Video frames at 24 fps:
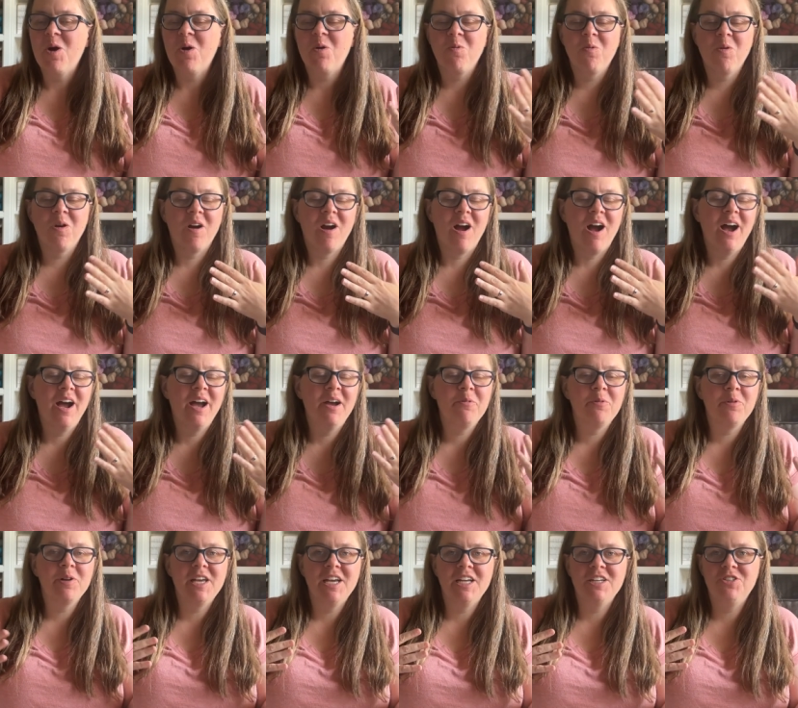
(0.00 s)
where I
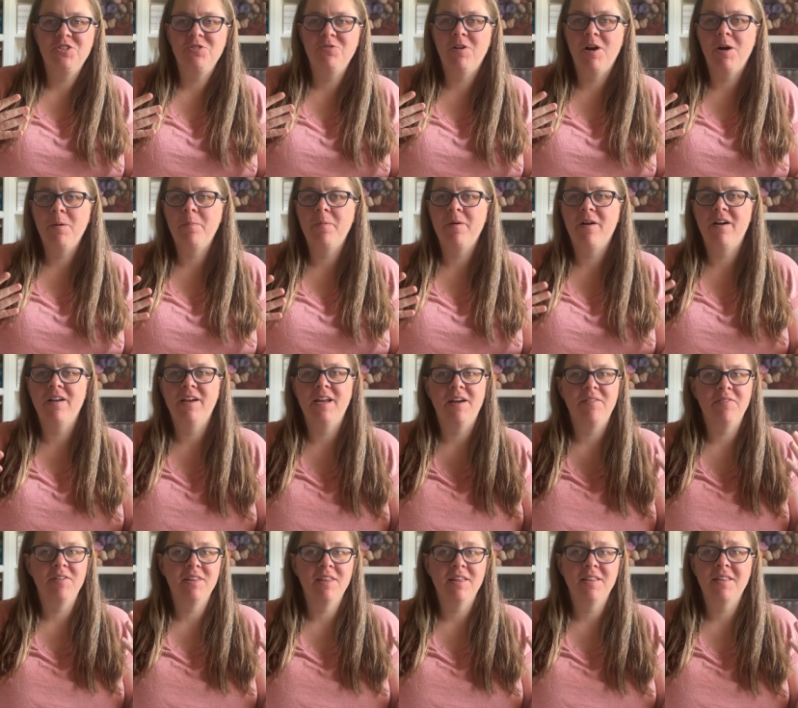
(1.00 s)
will catch you up on
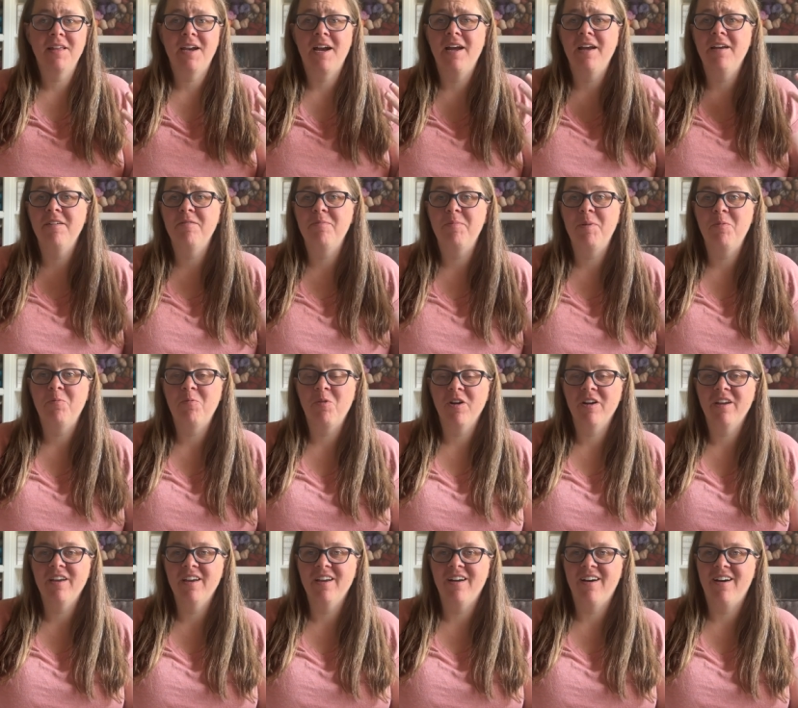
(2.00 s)
everything that I have been
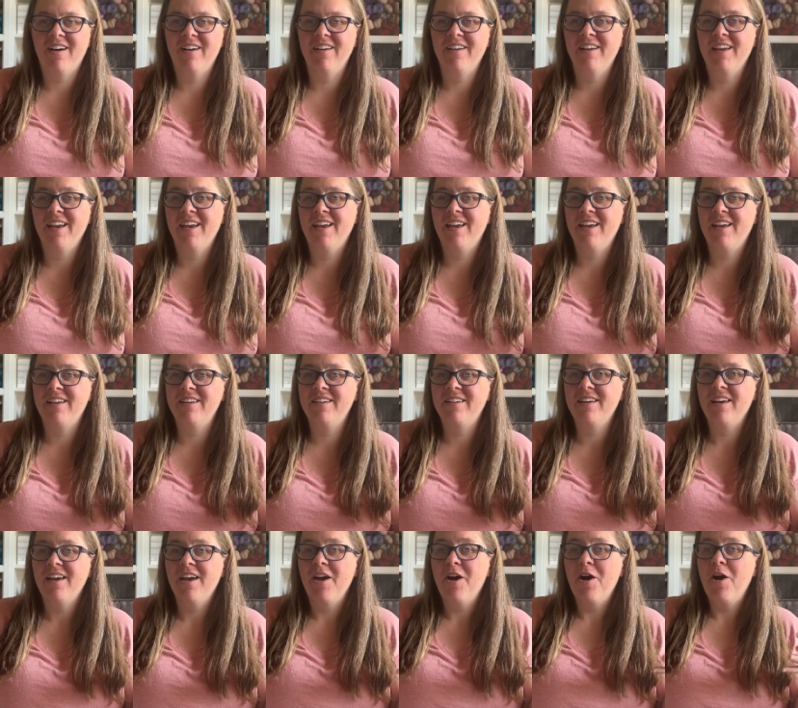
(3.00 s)
working on. And
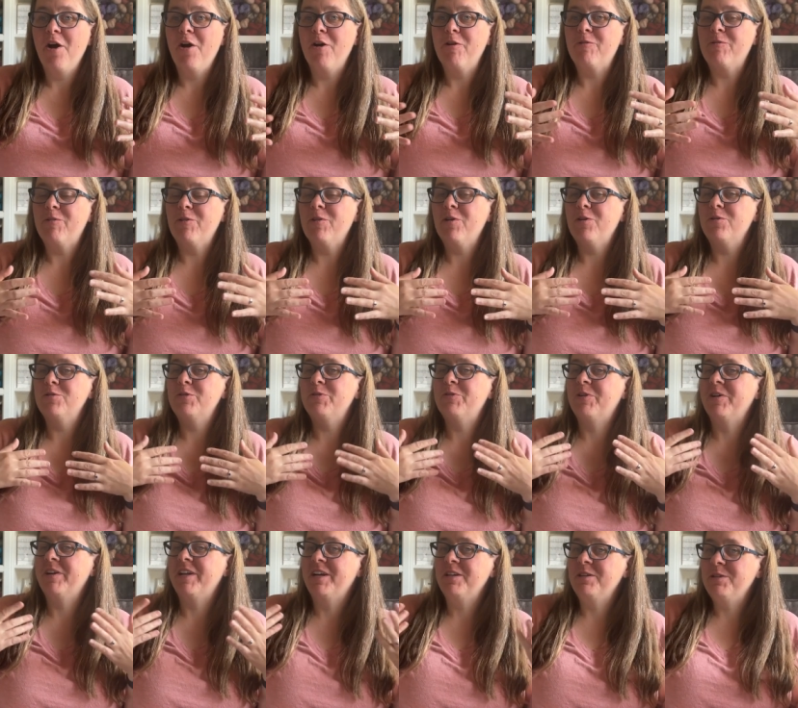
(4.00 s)
for those who
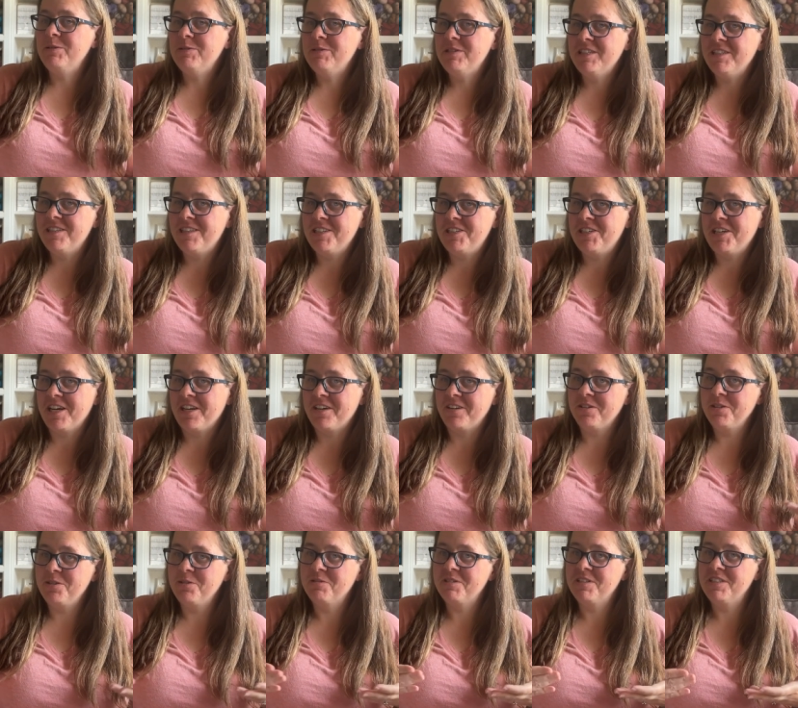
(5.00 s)
are not new to the
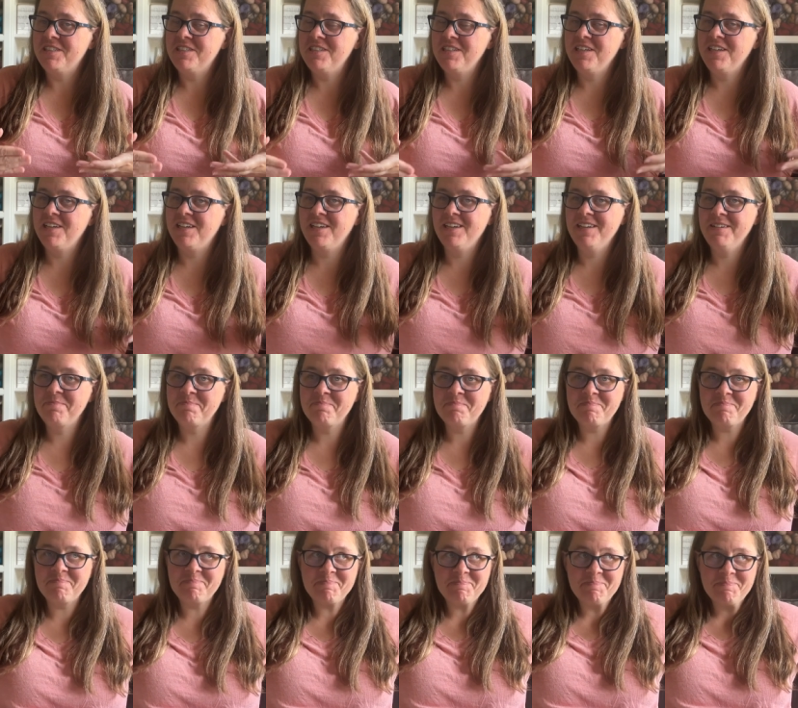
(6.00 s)
channel, you can see
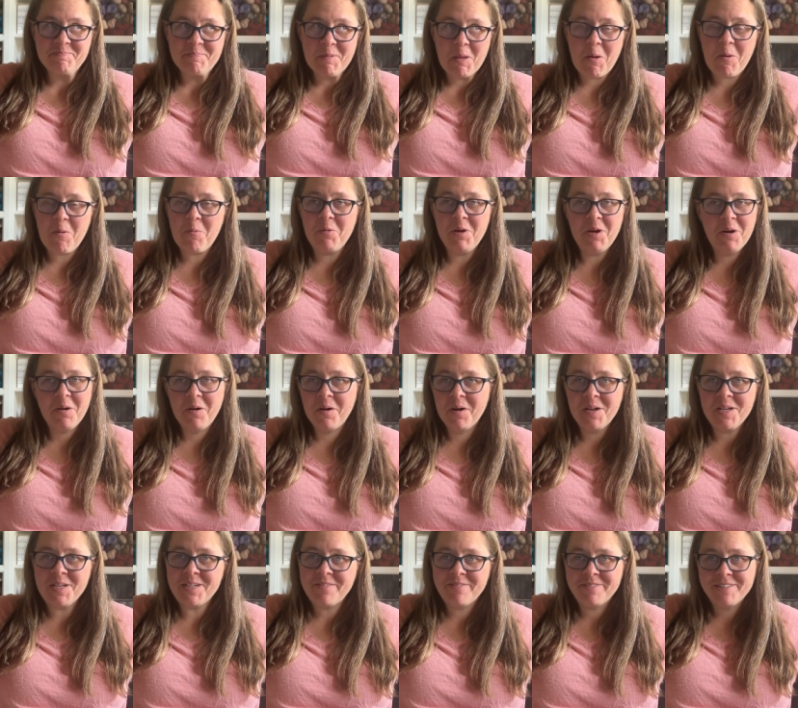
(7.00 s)
we are in
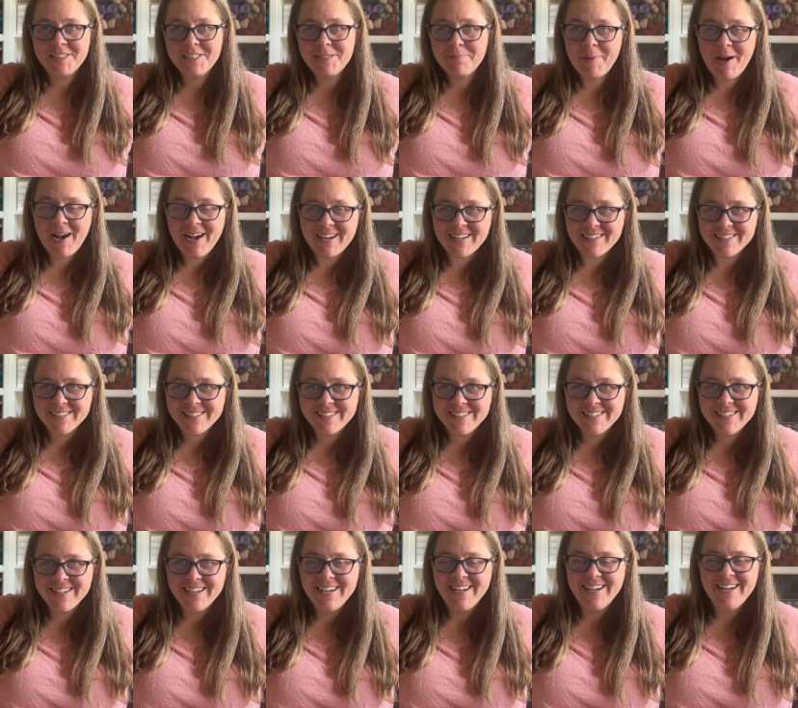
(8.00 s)
a different spot.
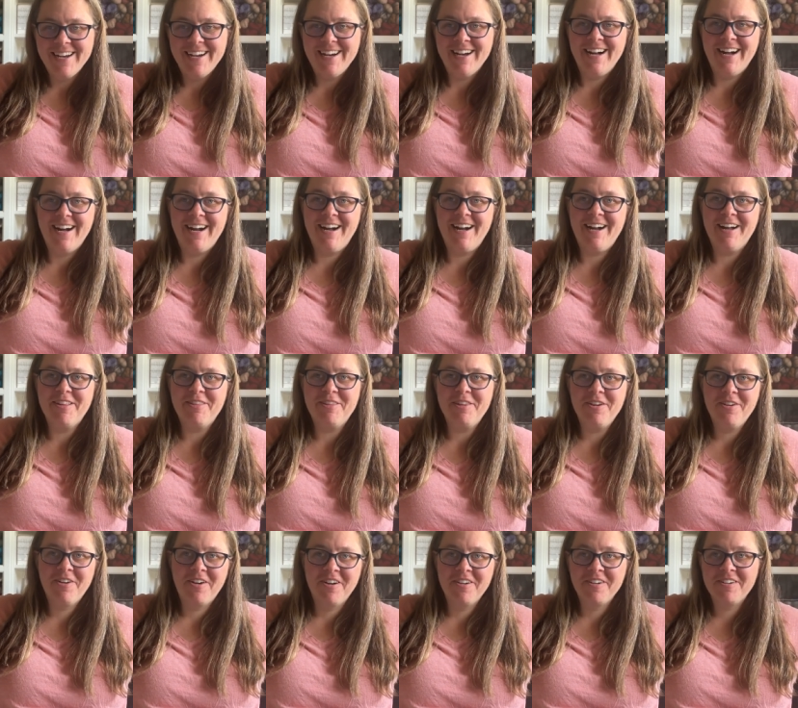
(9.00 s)
Uh, the
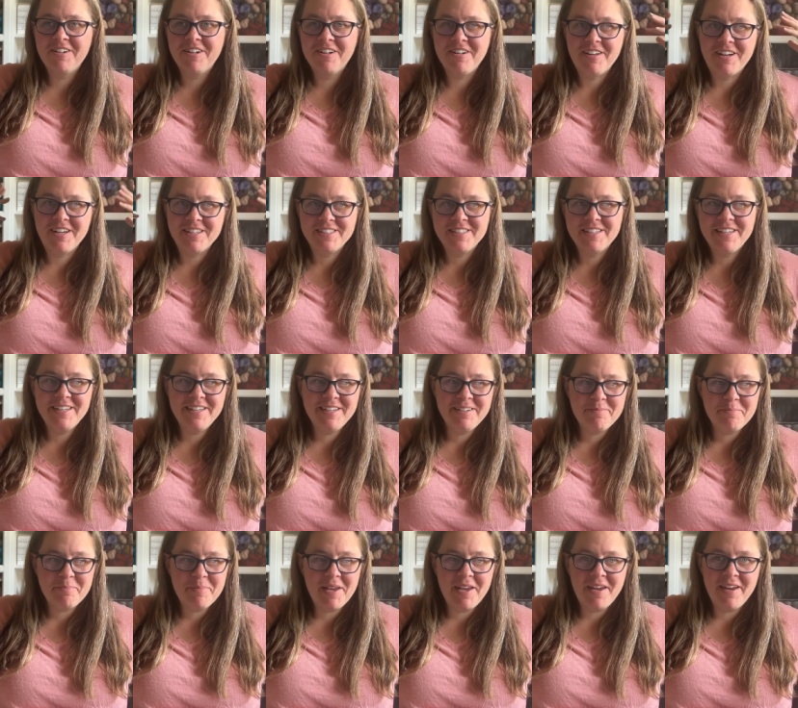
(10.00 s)
yarn closet
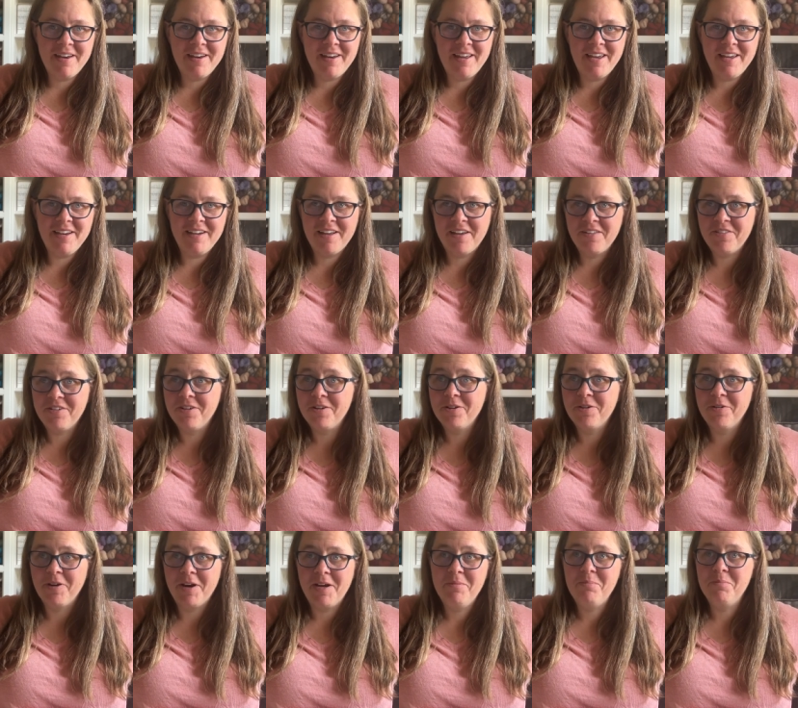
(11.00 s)
made another
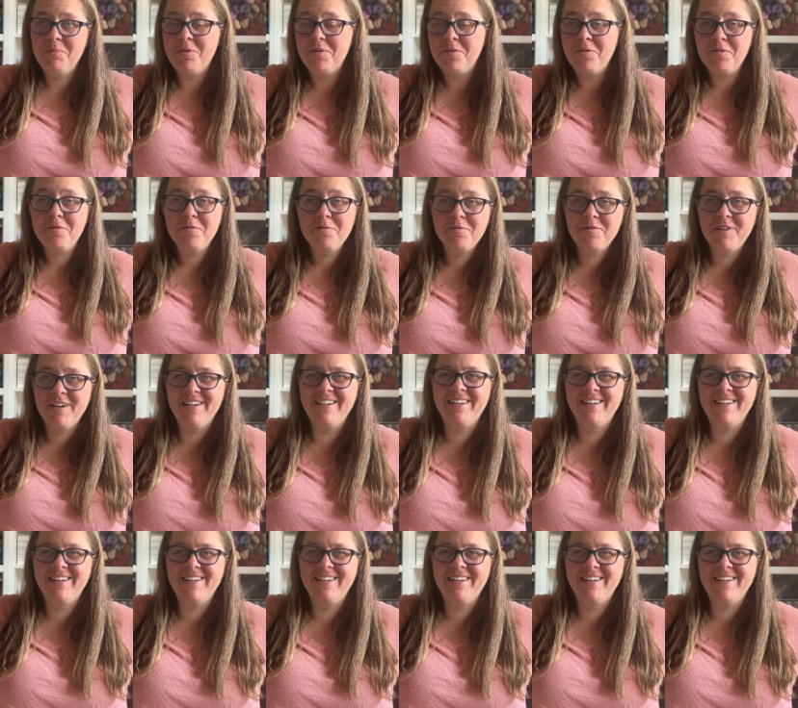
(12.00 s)
great move